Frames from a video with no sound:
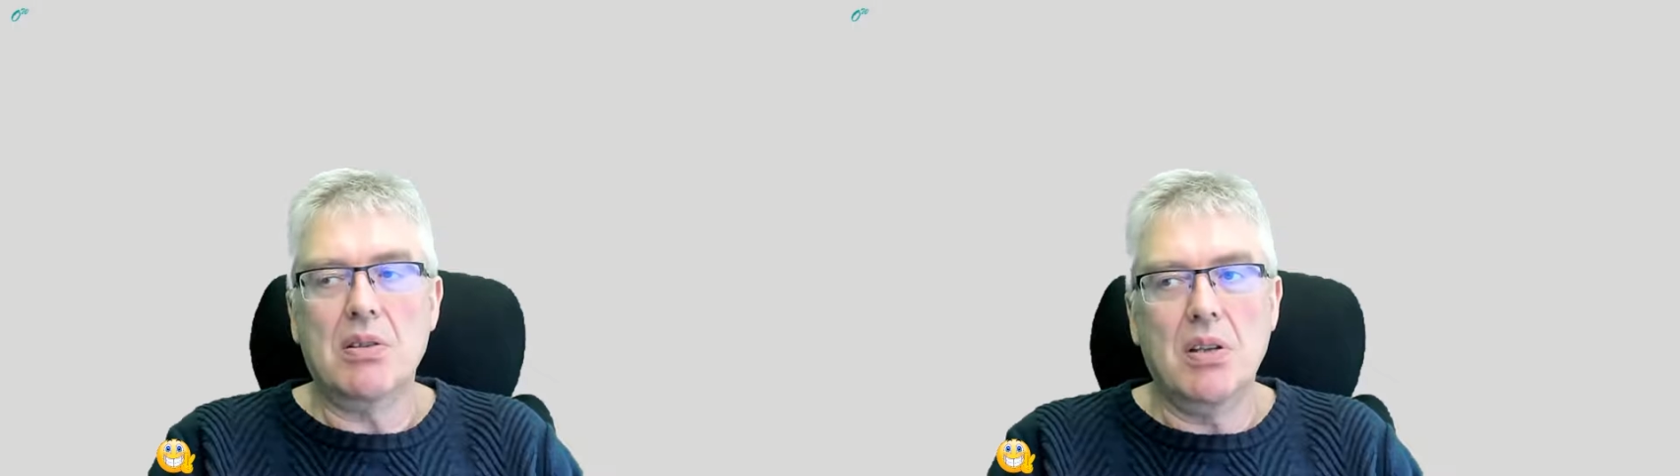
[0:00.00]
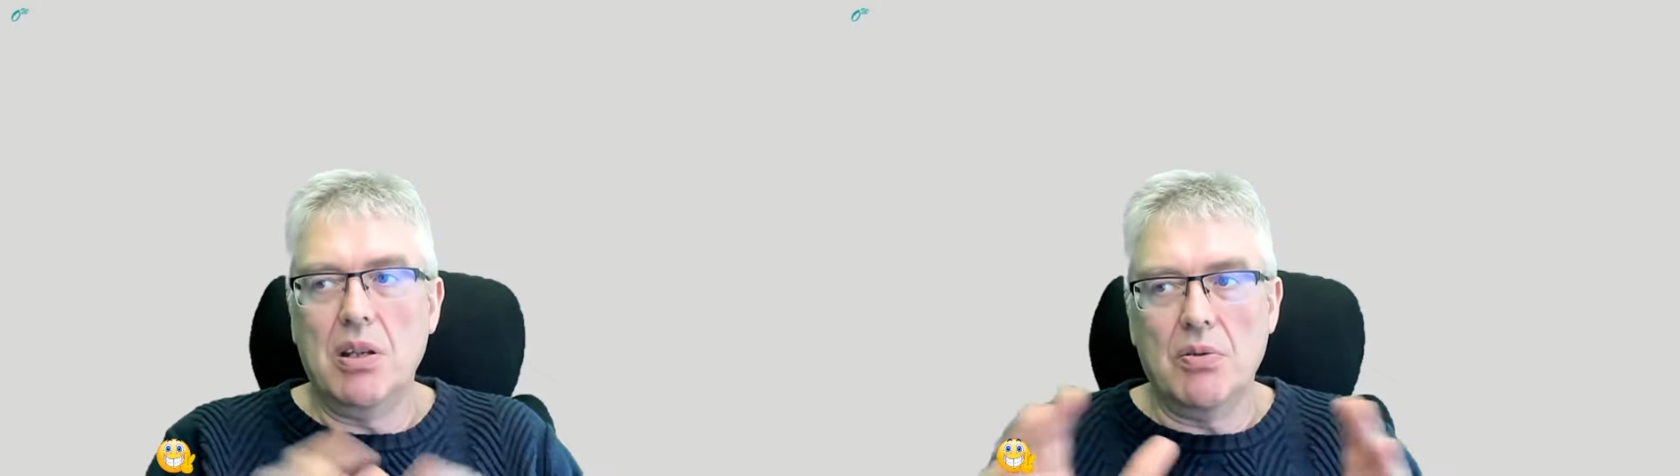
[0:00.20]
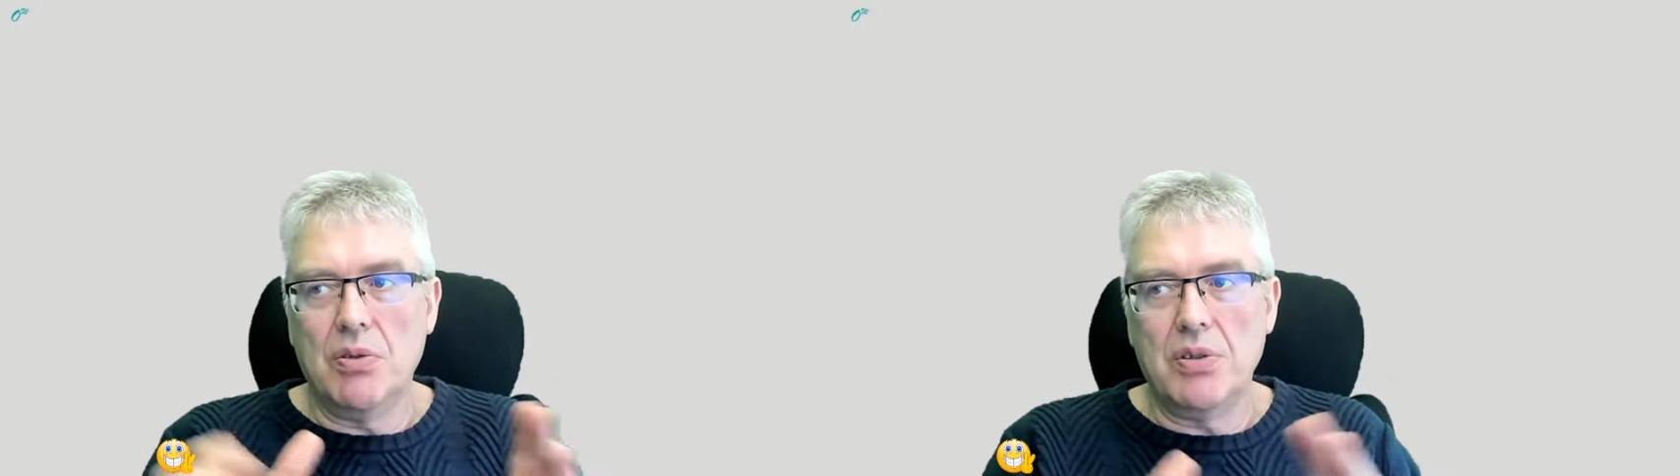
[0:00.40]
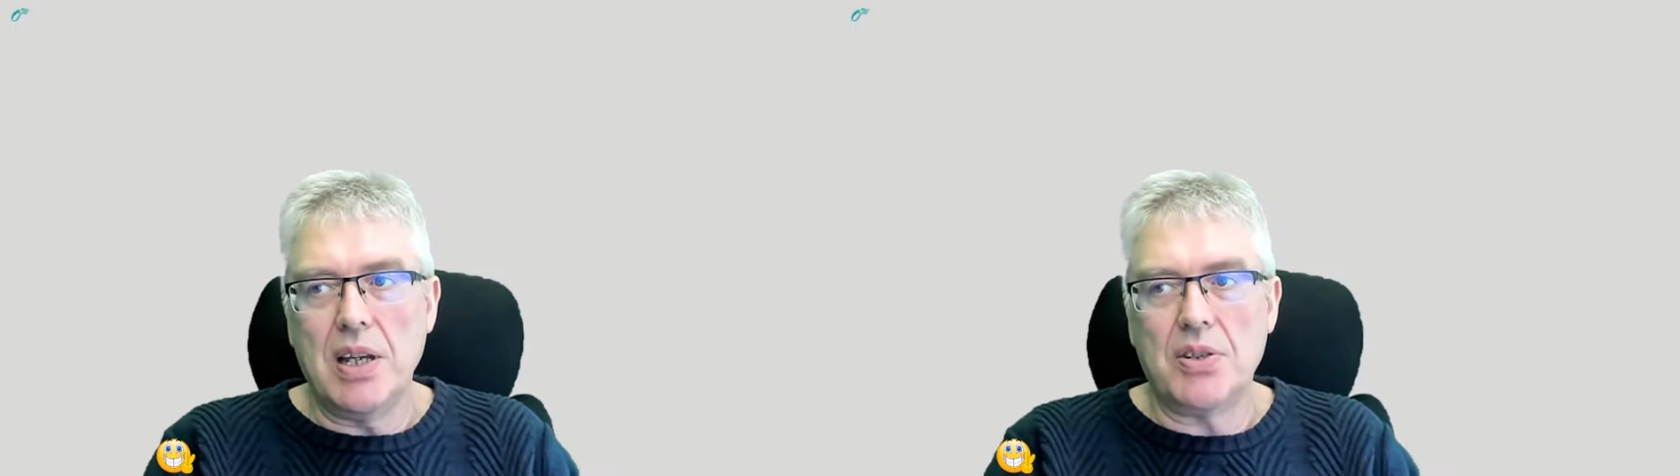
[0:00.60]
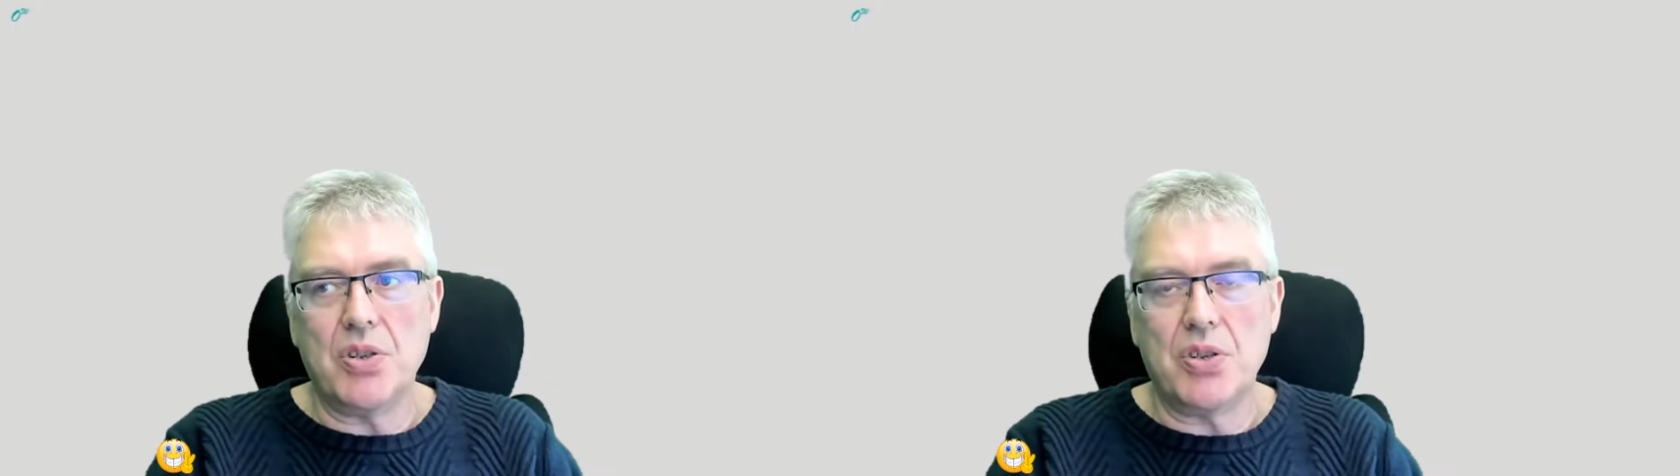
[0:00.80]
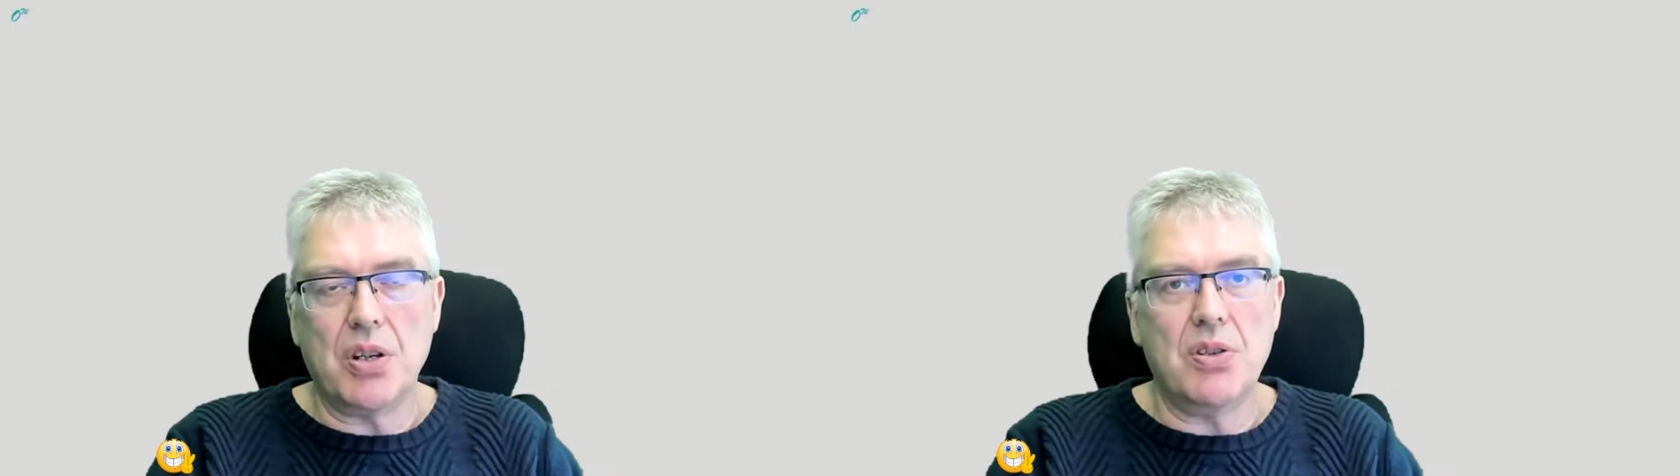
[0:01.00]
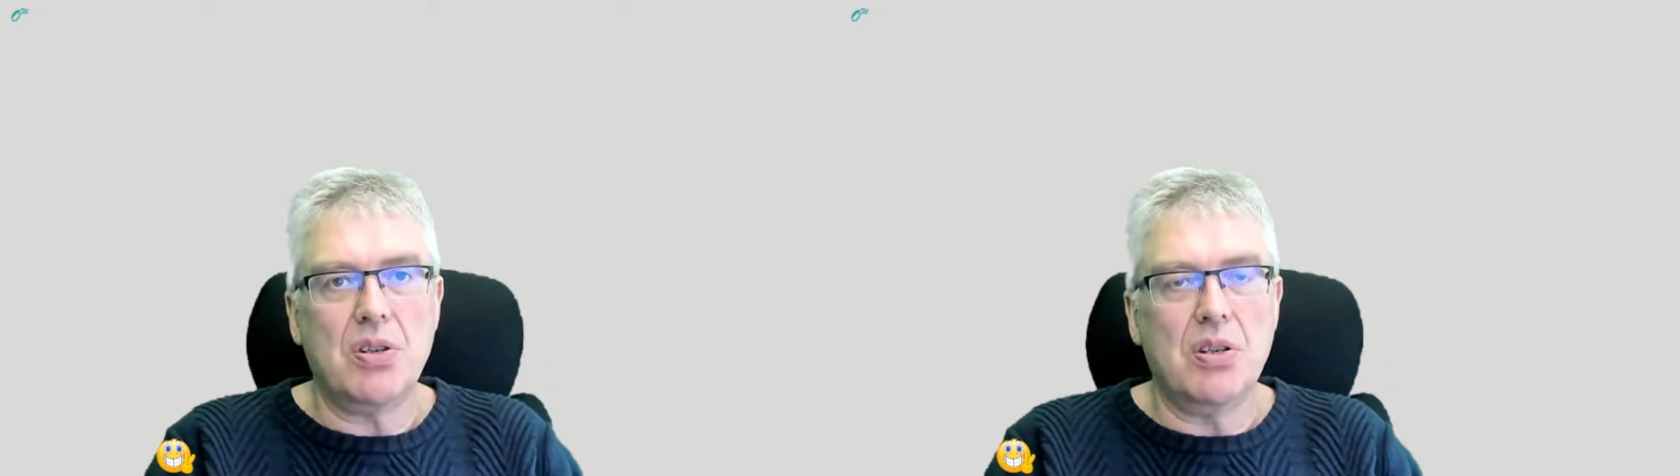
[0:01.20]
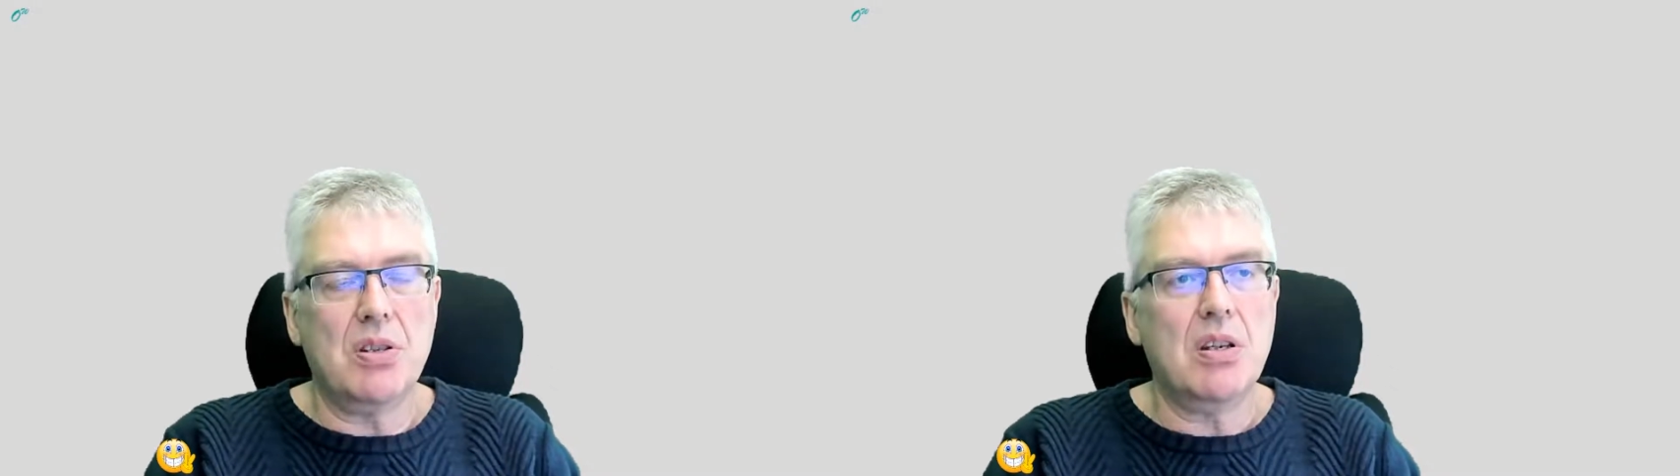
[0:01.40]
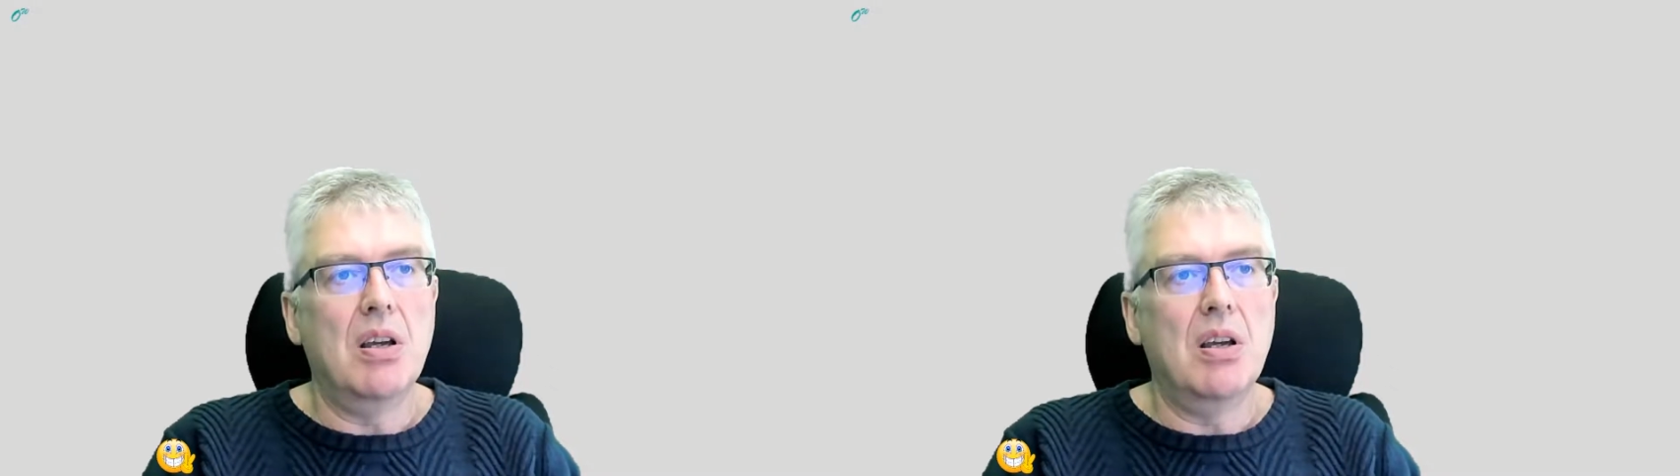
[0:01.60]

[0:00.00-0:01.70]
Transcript: They are not exercises.